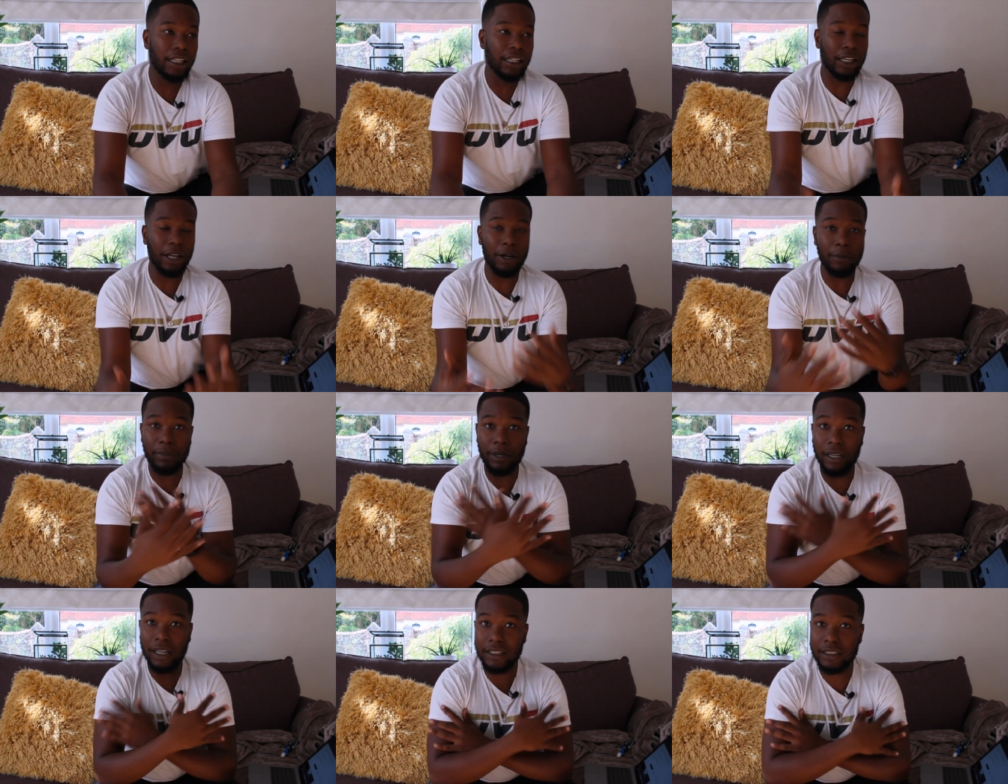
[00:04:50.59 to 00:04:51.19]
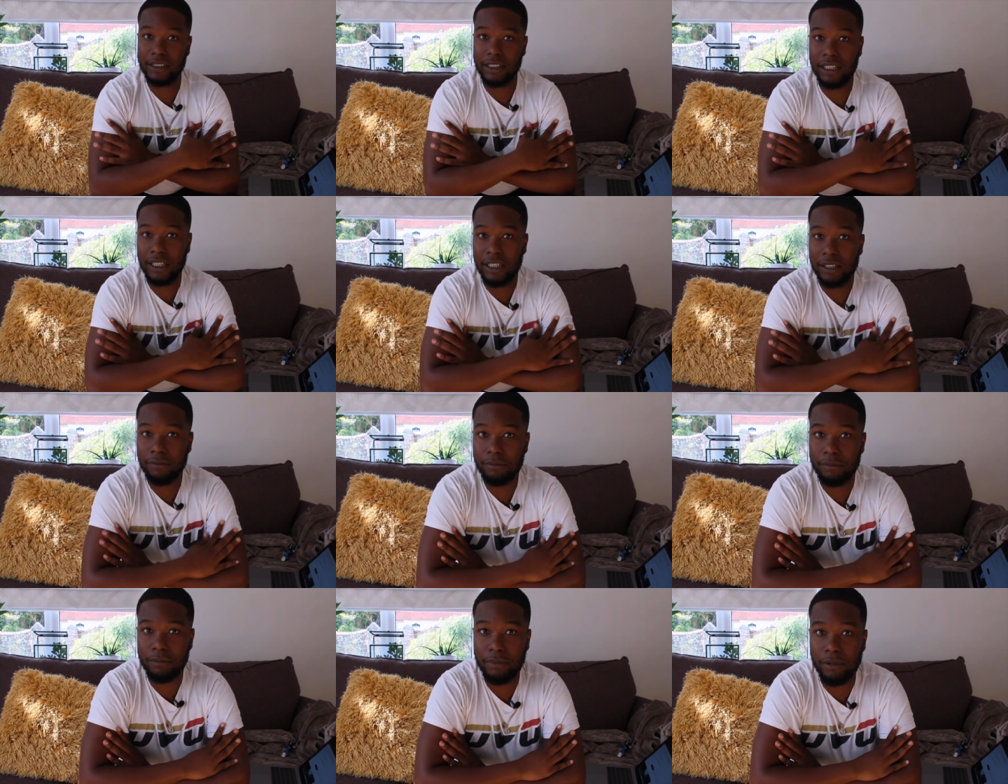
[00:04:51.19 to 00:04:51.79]
Now
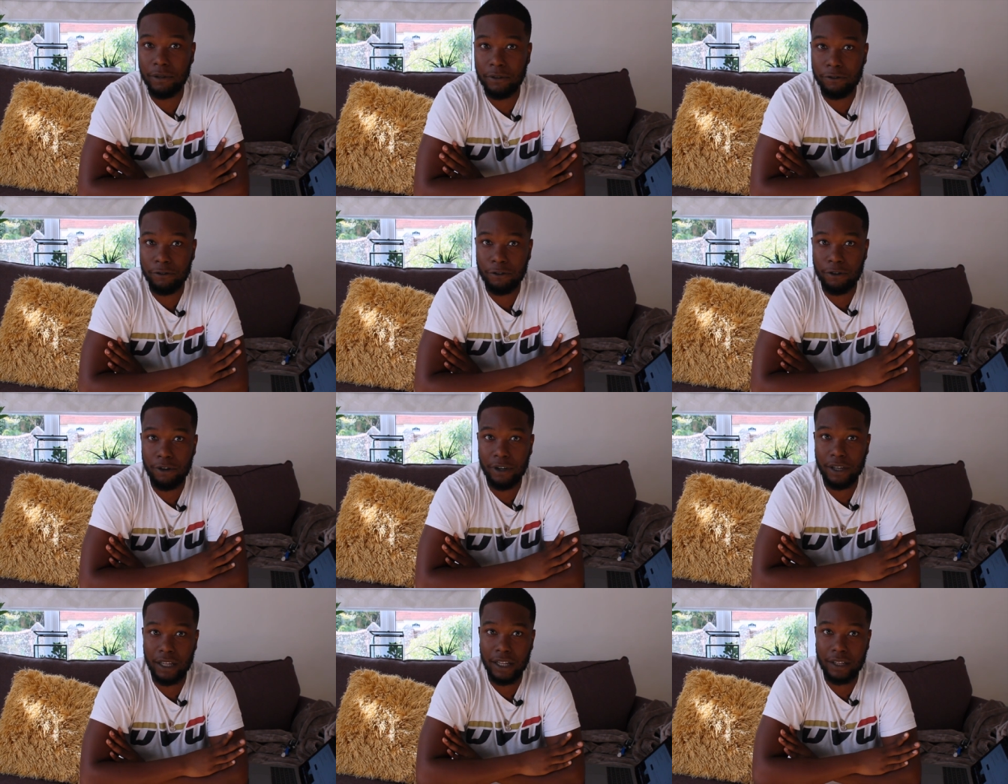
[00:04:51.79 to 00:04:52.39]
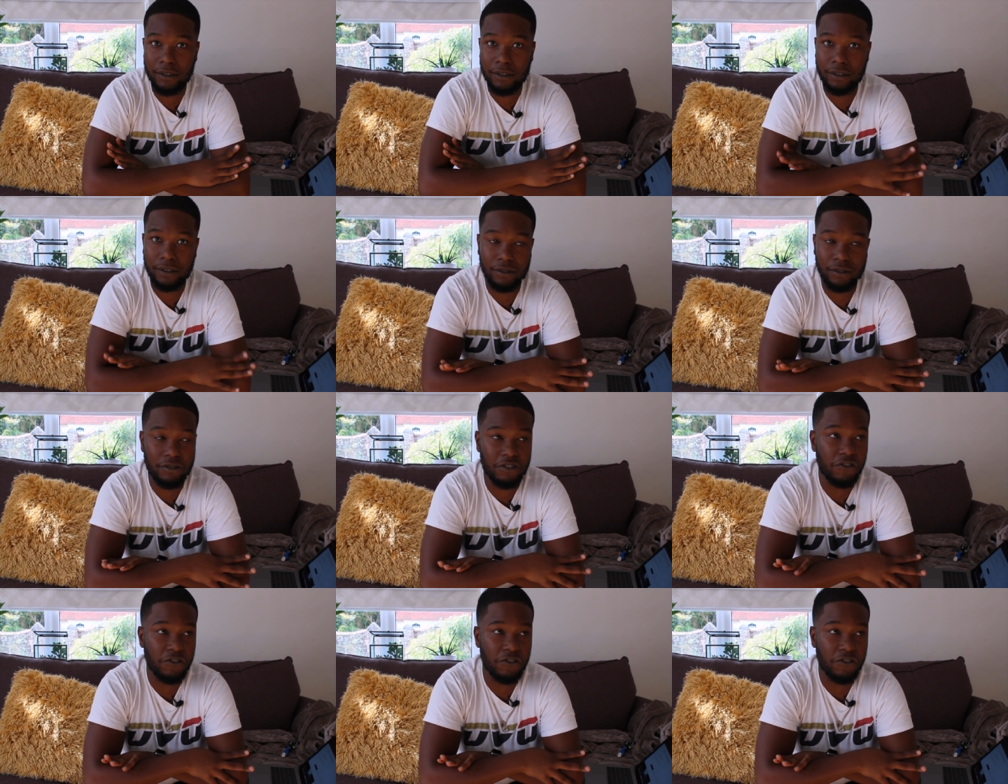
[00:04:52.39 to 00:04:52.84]
personally, beforehand,